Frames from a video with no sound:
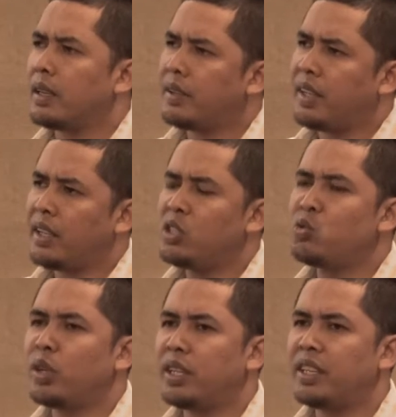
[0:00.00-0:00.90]
there is
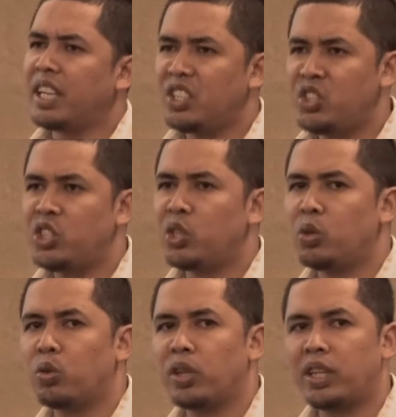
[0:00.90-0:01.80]
one
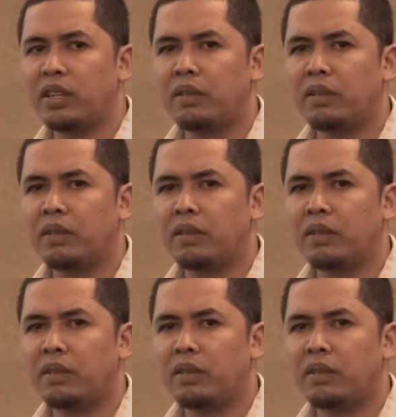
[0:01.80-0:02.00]
NGO that